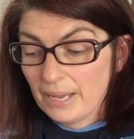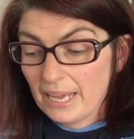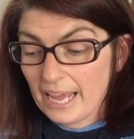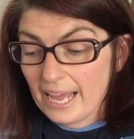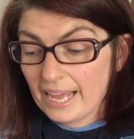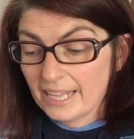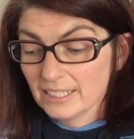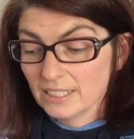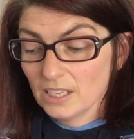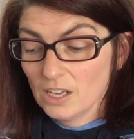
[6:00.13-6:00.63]

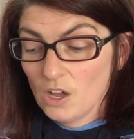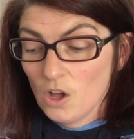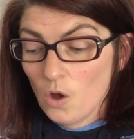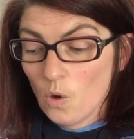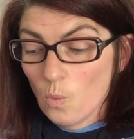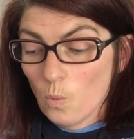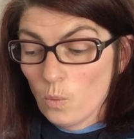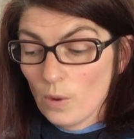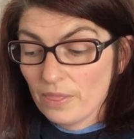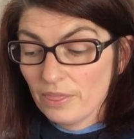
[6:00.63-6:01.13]
again
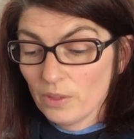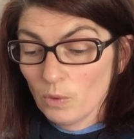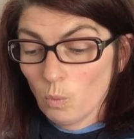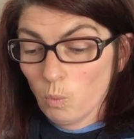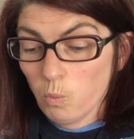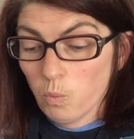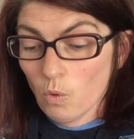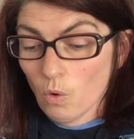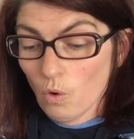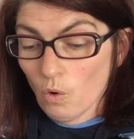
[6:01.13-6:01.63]
when the
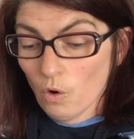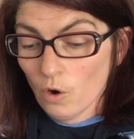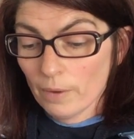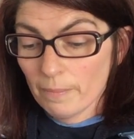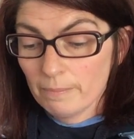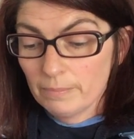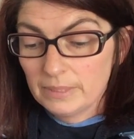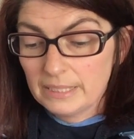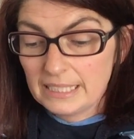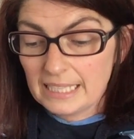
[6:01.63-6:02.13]

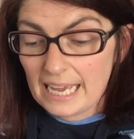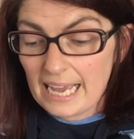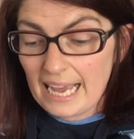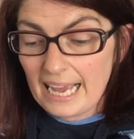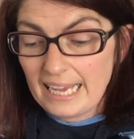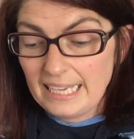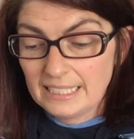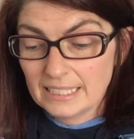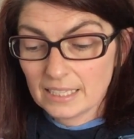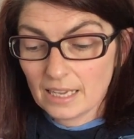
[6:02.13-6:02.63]
warm
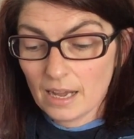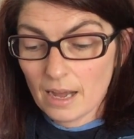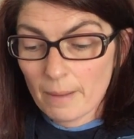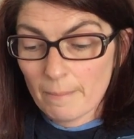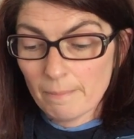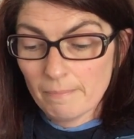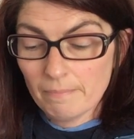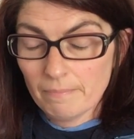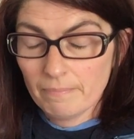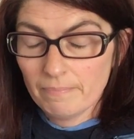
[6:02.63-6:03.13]
days
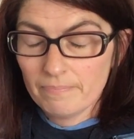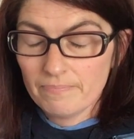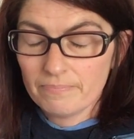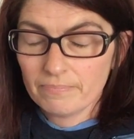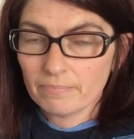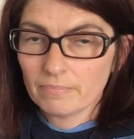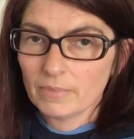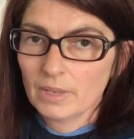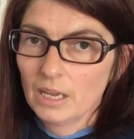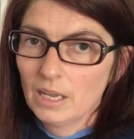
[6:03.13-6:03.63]
come.
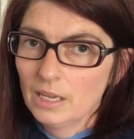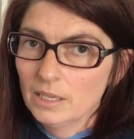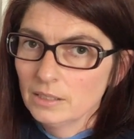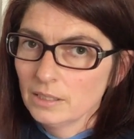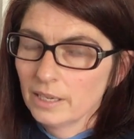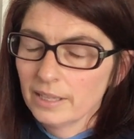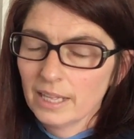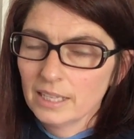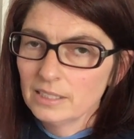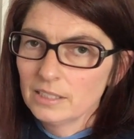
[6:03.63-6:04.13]

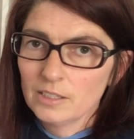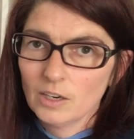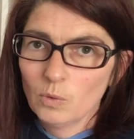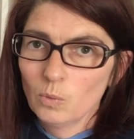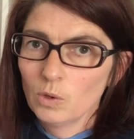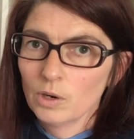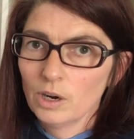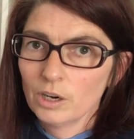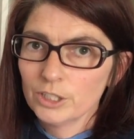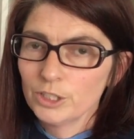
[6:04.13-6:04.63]
Now that's not
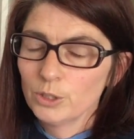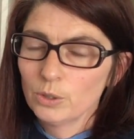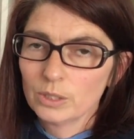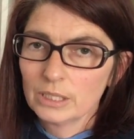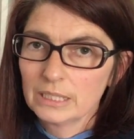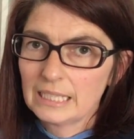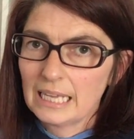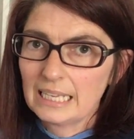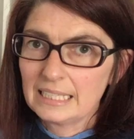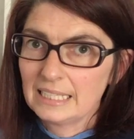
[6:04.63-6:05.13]
where our
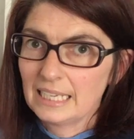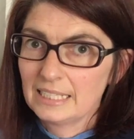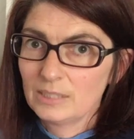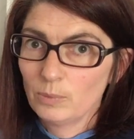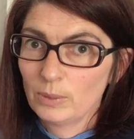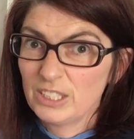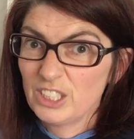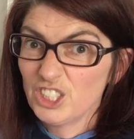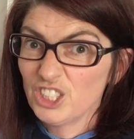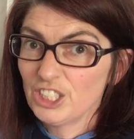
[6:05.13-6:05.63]
tortoise has his
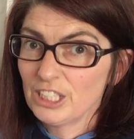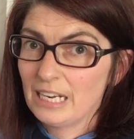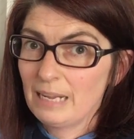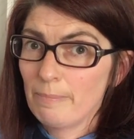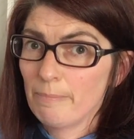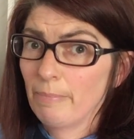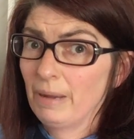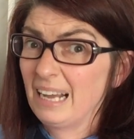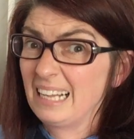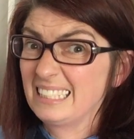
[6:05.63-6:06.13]
winter
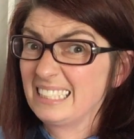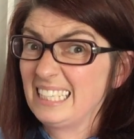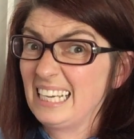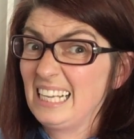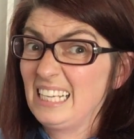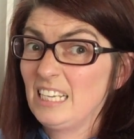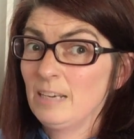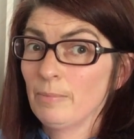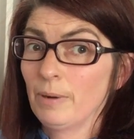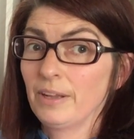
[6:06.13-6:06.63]
sleep, but I'll
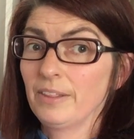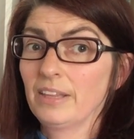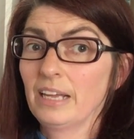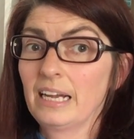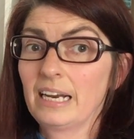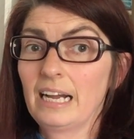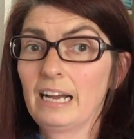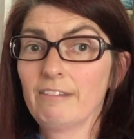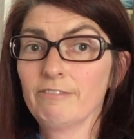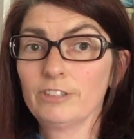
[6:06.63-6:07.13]
tell you about
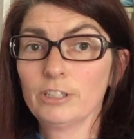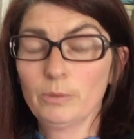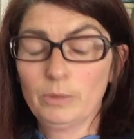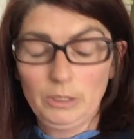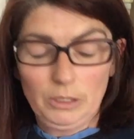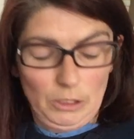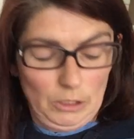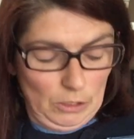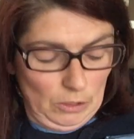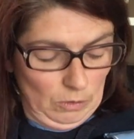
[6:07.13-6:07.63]
that
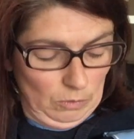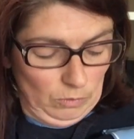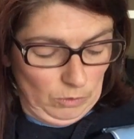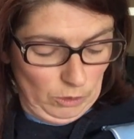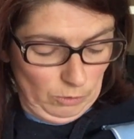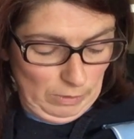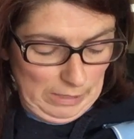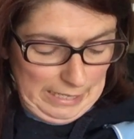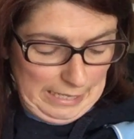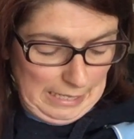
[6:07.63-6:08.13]
afterwards.
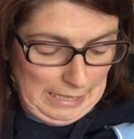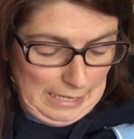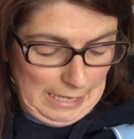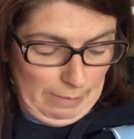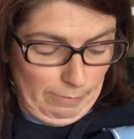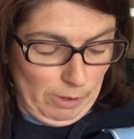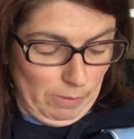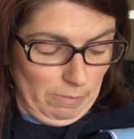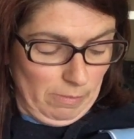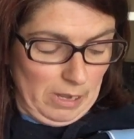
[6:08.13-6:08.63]
Don't really
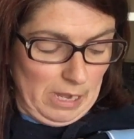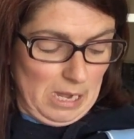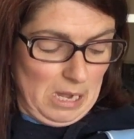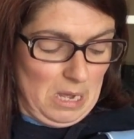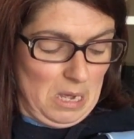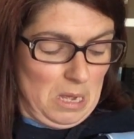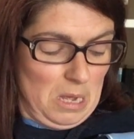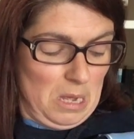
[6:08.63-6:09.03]
climb up my